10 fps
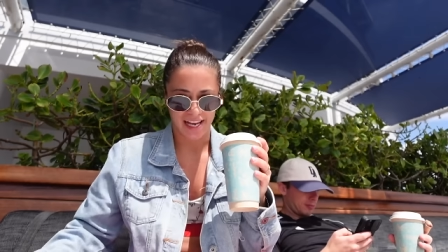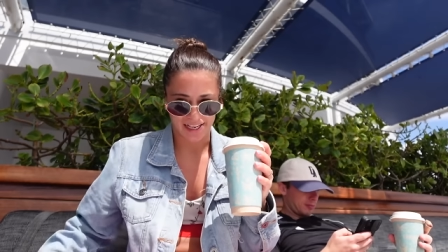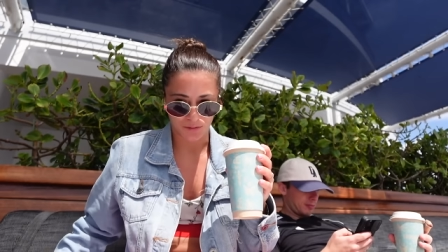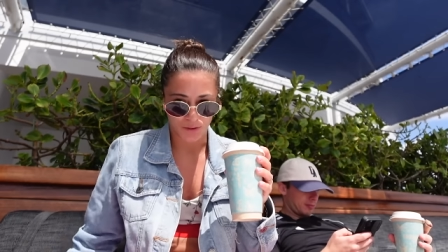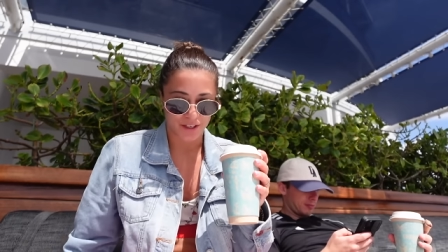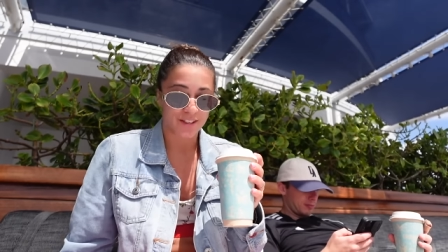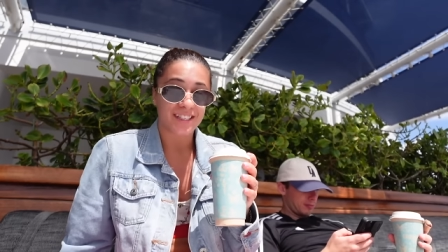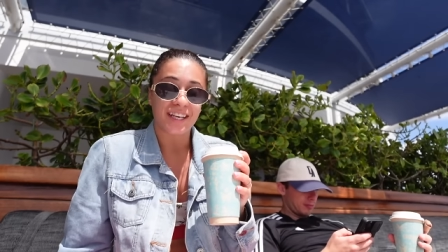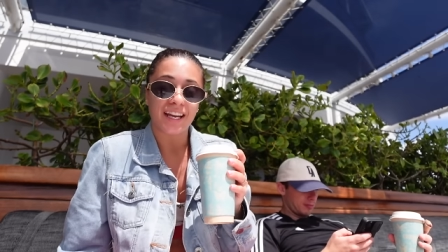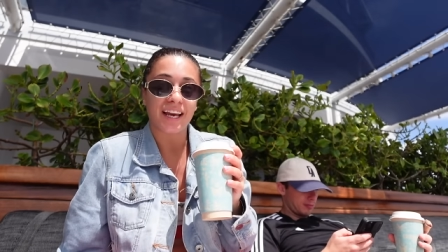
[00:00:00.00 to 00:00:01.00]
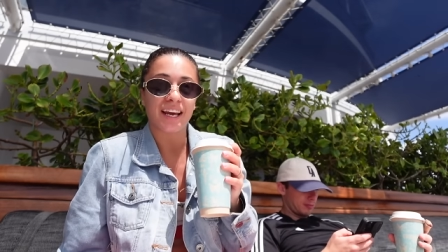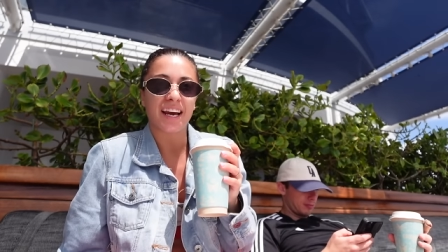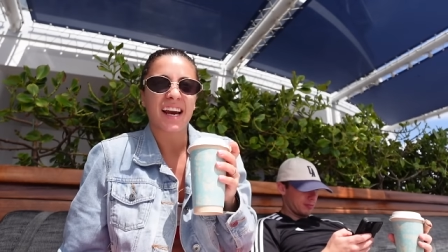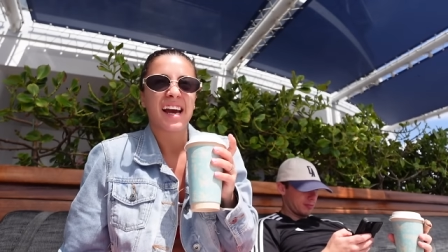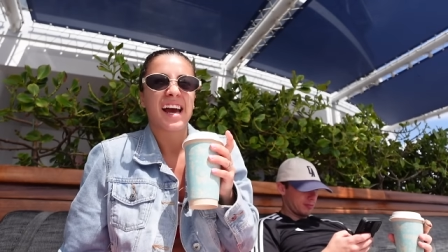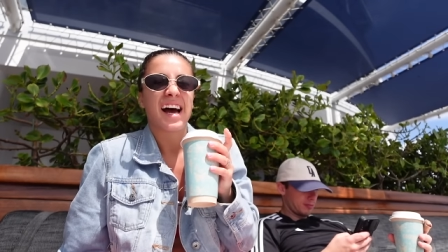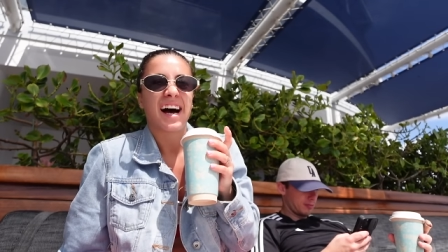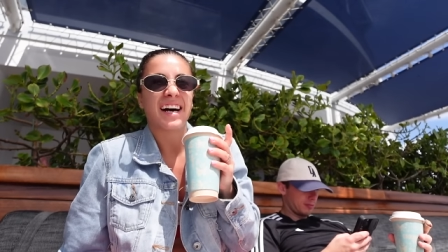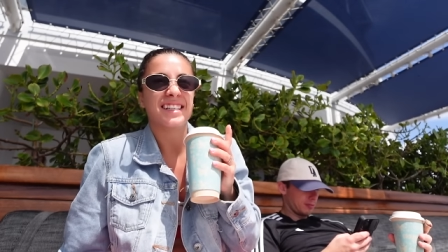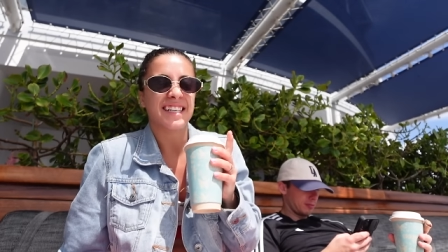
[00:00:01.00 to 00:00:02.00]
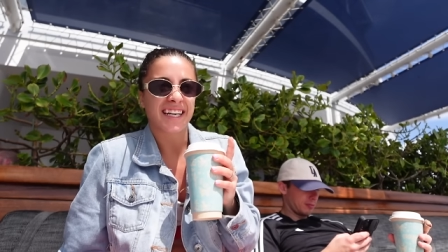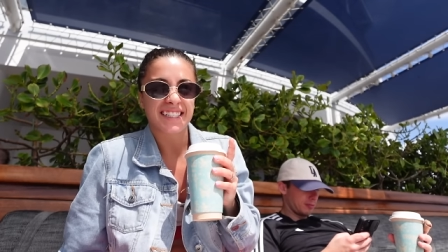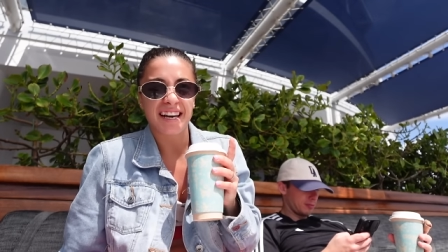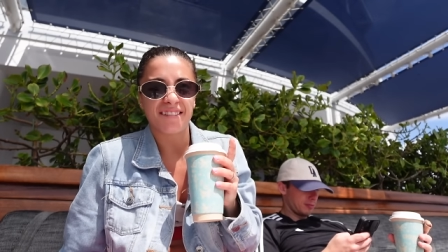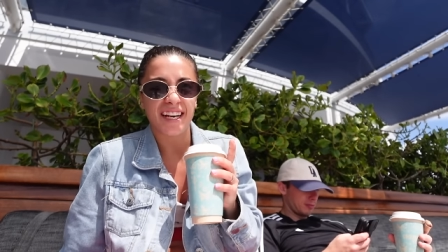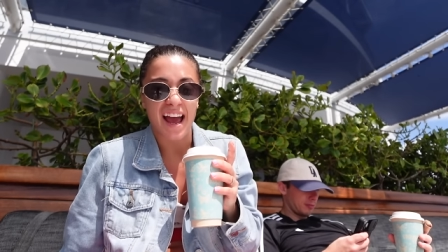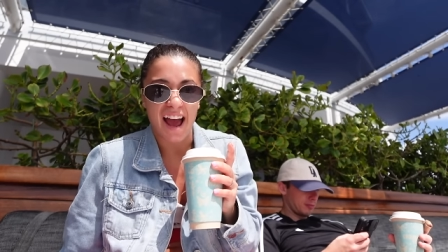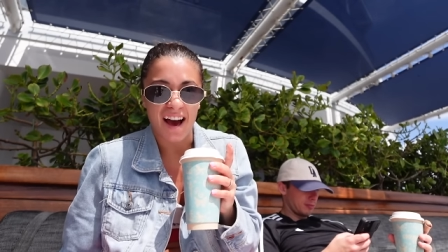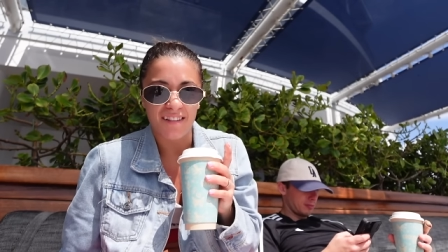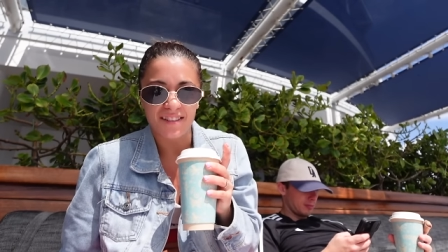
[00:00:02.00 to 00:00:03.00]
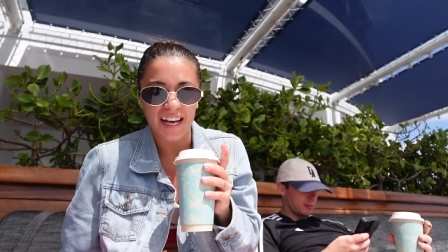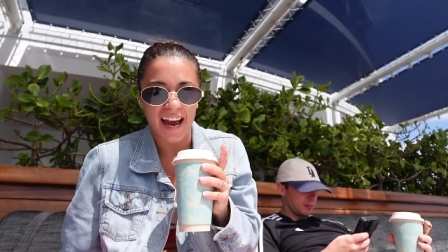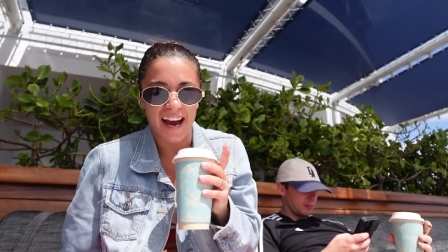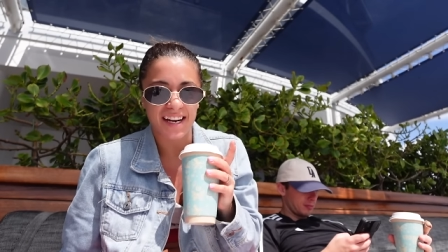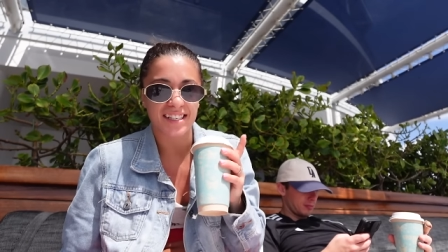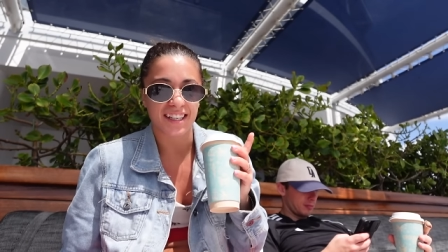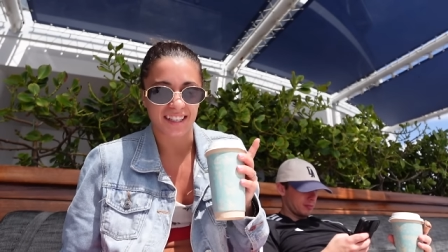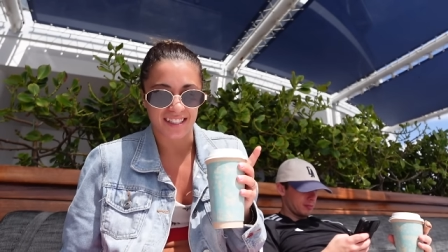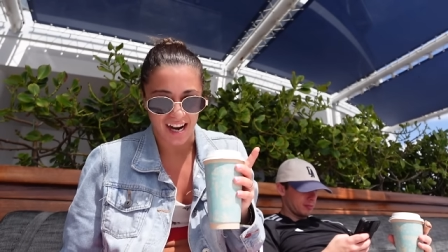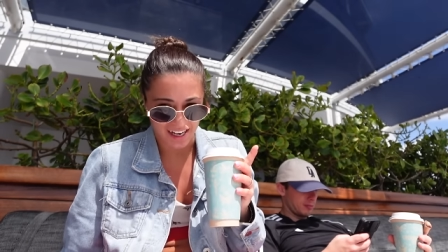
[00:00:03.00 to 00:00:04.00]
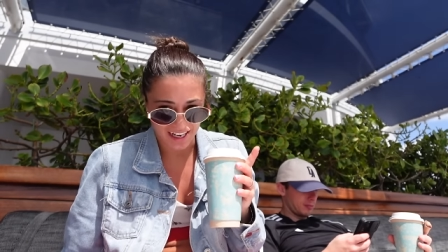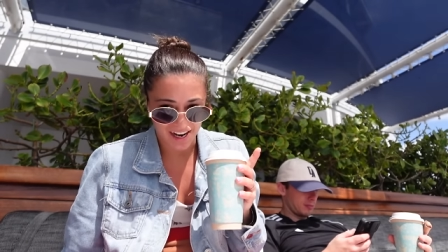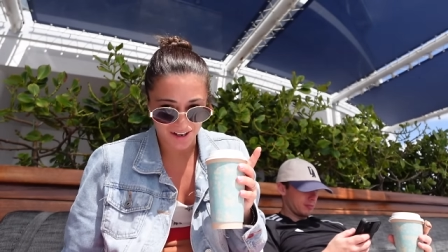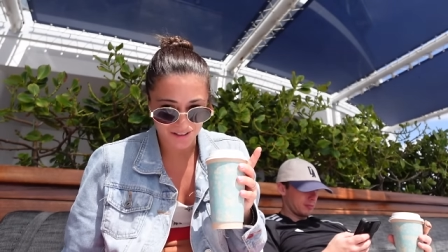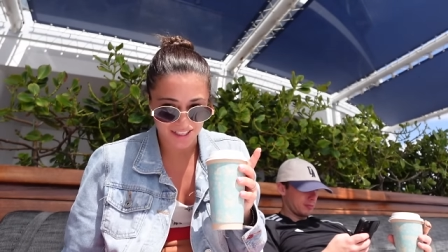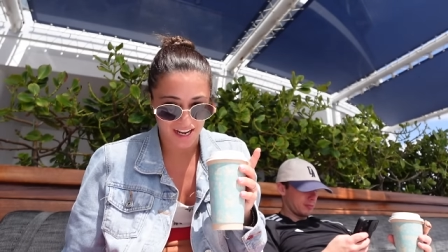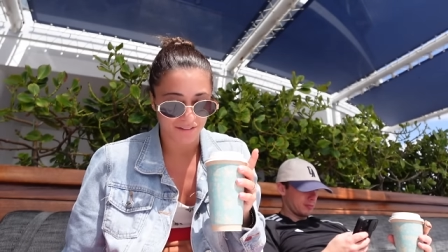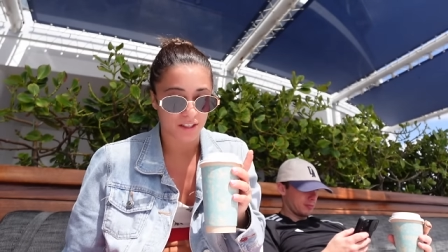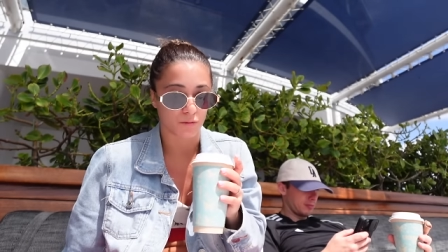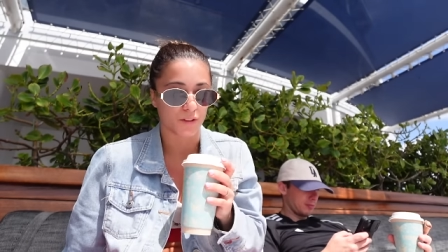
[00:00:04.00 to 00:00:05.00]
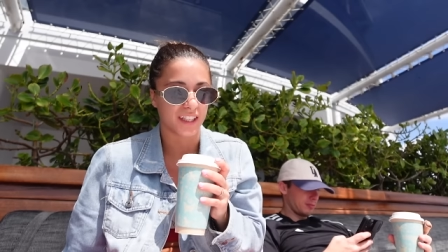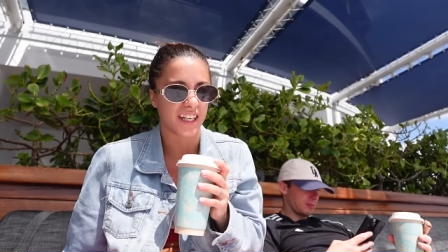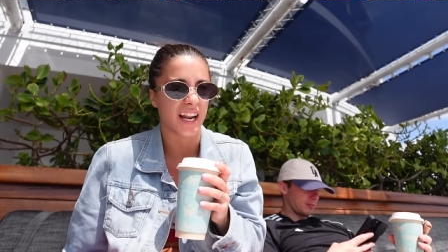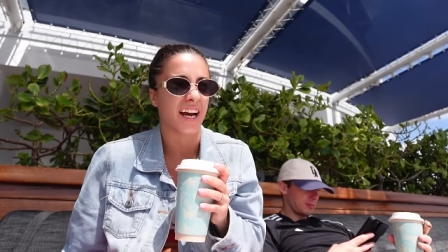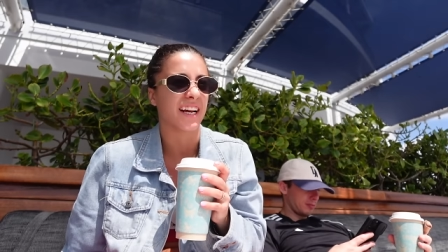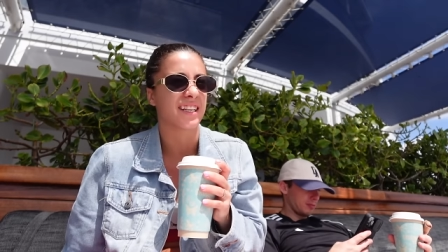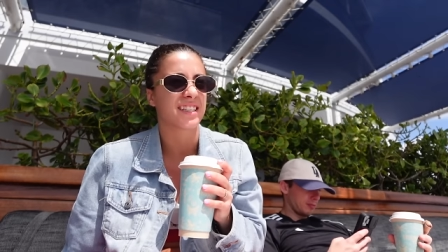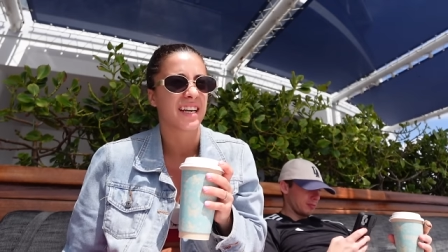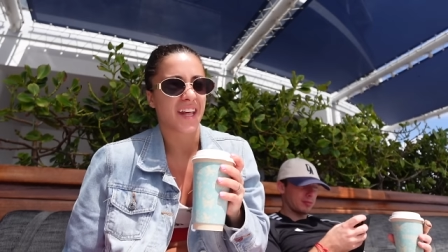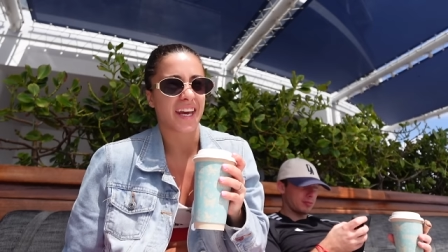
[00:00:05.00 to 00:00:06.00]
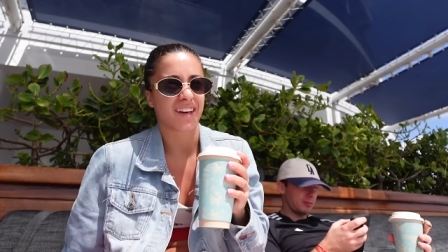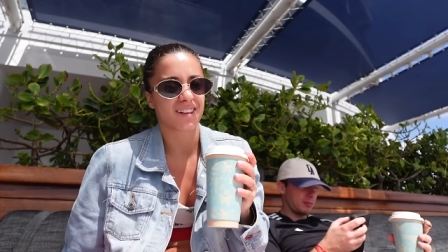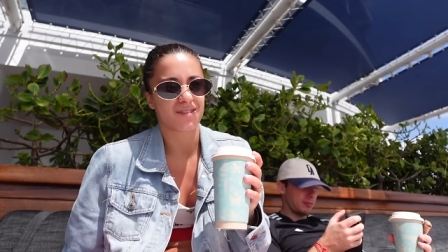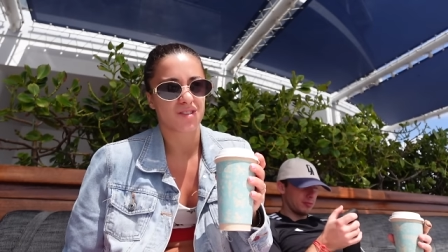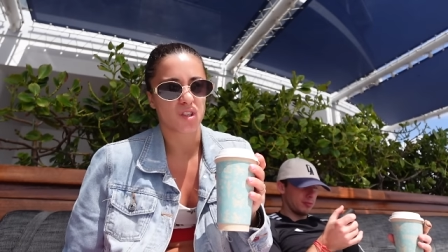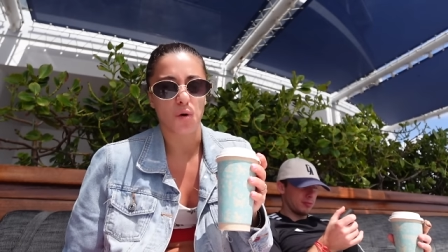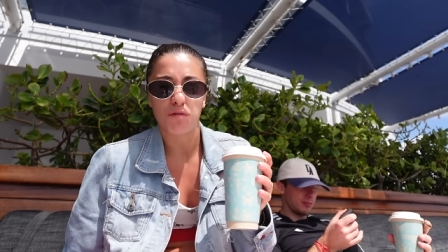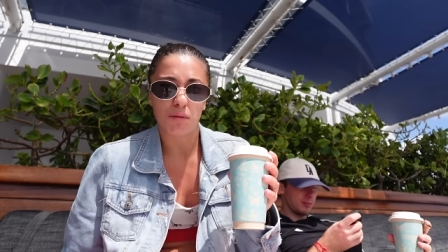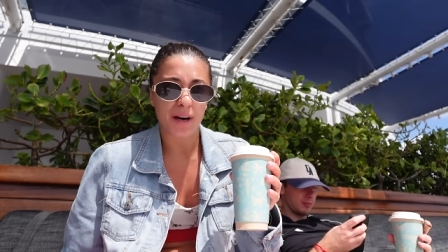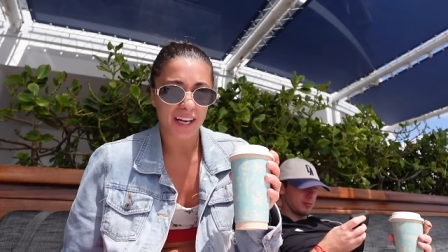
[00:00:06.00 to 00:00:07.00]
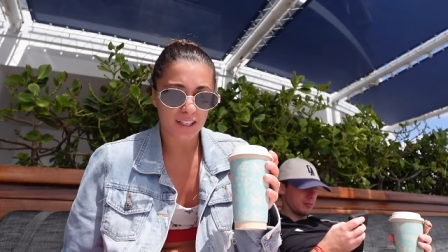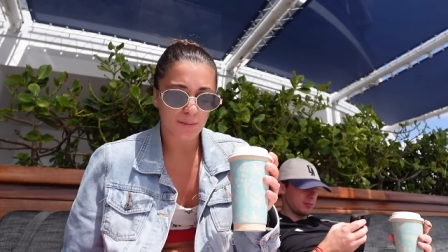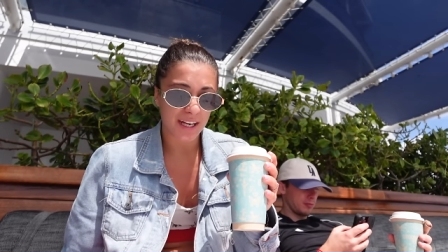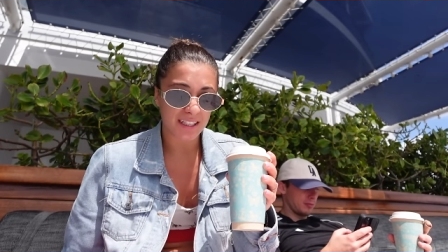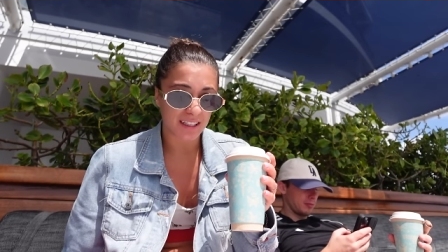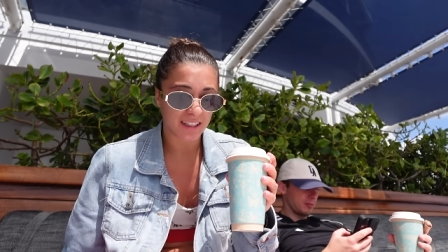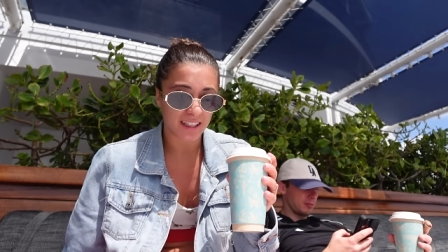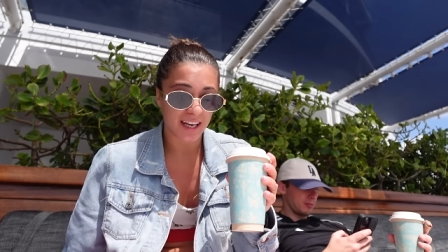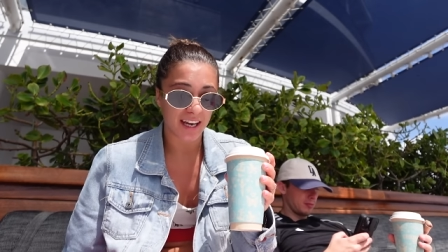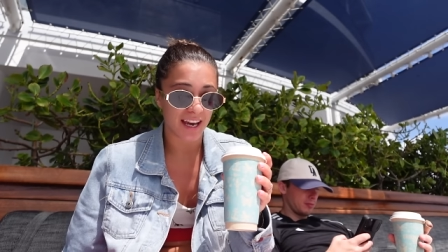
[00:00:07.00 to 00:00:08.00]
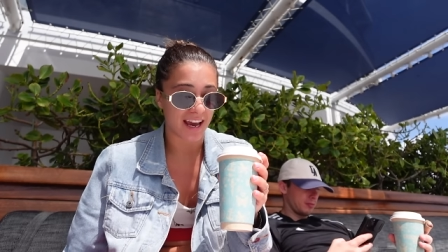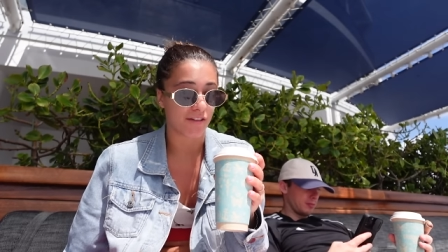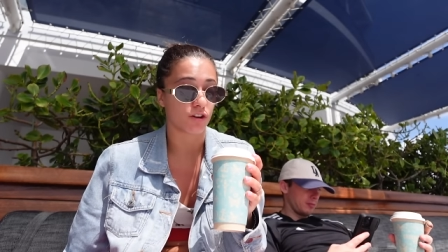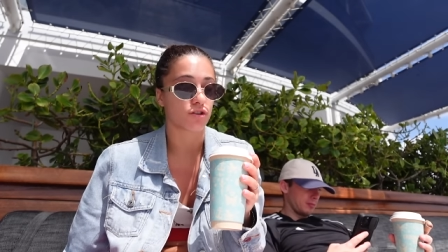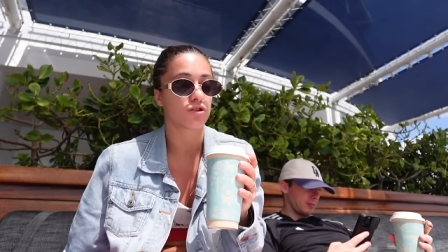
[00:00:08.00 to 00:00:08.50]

and we are sitting yep. on deck seven aft at the dock house. They have these really nice like sofa beds basically and they're